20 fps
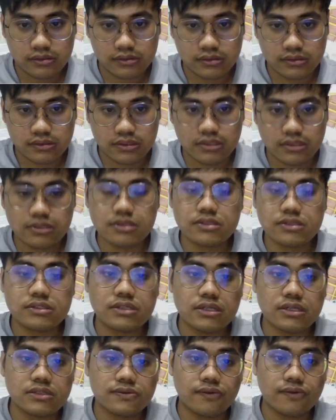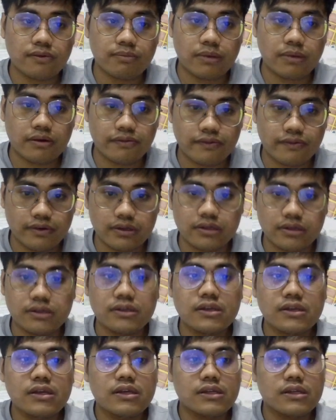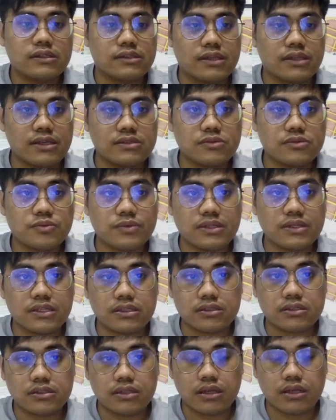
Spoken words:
This is just for buffer. Then we need